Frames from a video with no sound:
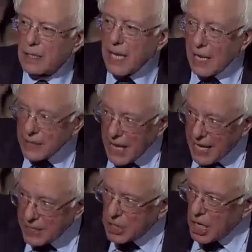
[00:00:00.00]
Now,
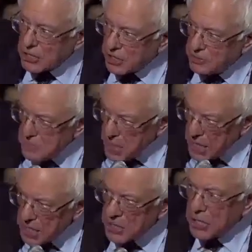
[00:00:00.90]
that doesn't
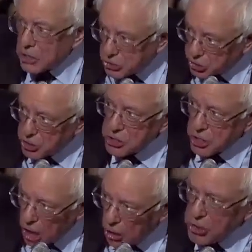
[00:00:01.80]
mean that you
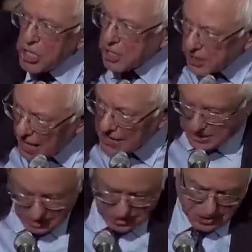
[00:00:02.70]
shouldn't go to your
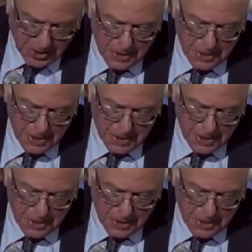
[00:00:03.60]
classes.